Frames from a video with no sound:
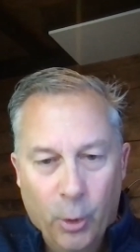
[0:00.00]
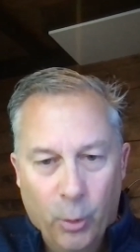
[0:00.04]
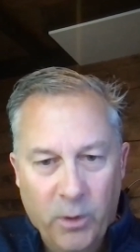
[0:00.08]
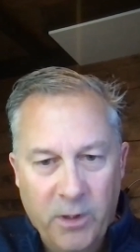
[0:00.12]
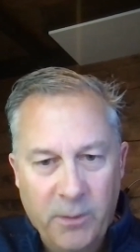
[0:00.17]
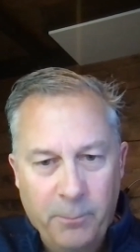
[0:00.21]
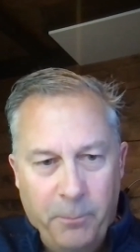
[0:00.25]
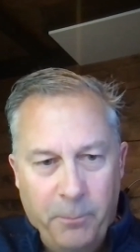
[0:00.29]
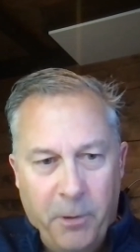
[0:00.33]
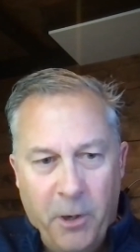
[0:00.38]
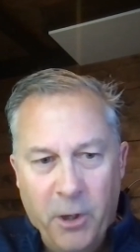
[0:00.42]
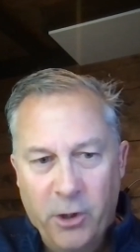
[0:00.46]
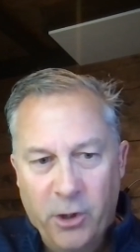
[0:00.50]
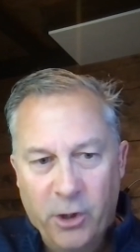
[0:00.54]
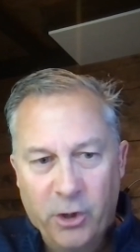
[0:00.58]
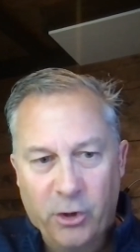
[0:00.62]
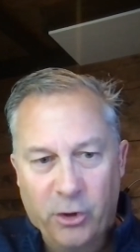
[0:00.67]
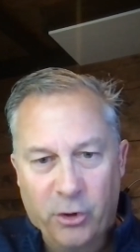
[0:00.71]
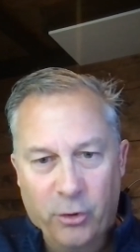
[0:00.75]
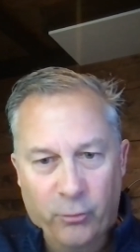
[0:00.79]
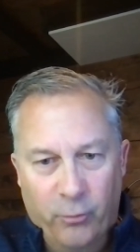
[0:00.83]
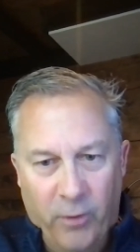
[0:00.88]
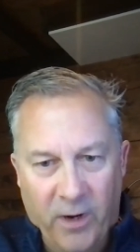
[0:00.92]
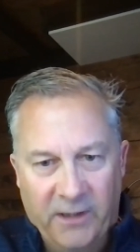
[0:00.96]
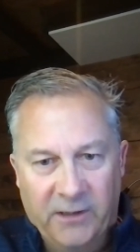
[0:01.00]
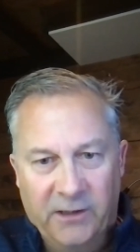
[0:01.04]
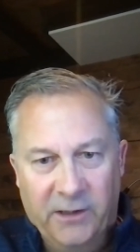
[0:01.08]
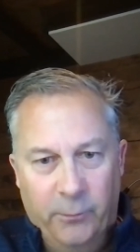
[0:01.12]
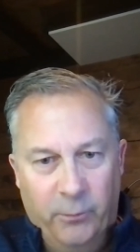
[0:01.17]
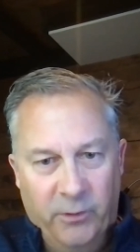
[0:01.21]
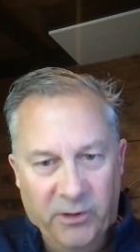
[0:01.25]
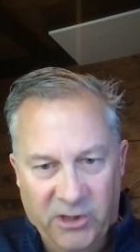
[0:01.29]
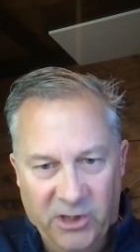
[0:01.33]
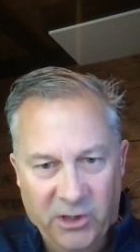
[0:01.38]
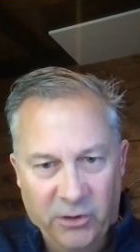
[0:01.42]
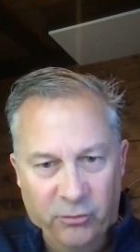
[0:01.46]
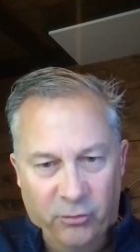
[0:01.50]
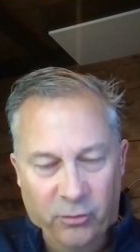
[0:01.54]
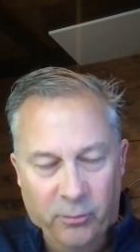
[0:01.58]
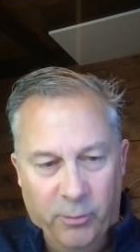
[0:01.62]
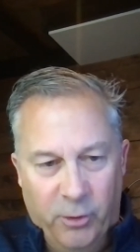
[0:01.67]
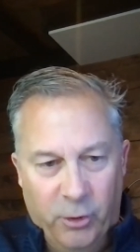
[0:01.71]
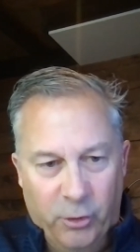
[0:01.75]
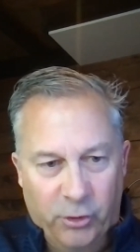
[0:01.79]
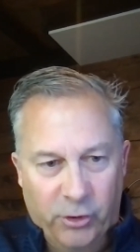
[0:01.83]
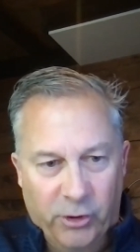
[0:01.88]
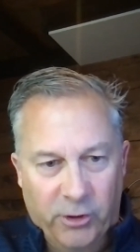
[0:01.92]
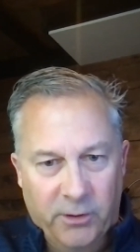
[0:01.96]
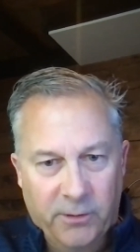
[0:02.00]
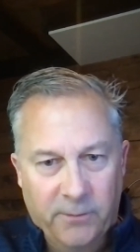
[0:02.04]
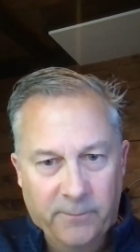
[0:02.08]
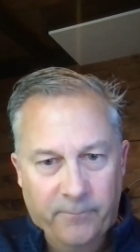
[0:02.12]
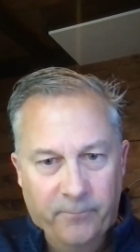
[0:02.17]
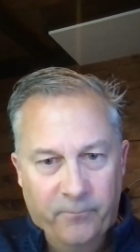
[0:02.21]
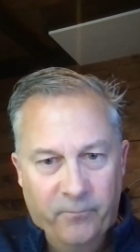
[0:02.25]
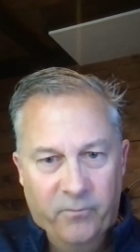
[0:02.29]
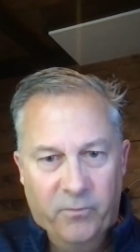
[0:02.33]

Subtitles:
We partnered directly with distribution.